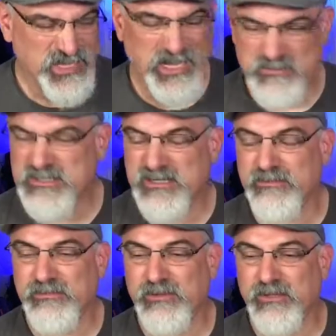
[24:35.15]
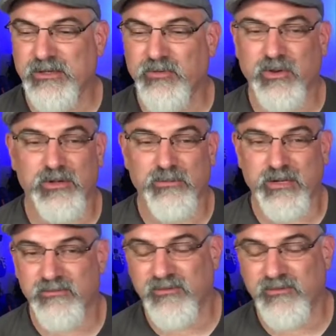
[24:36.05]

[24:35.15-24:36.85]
I'm just gonna look like a weirdo, but I'm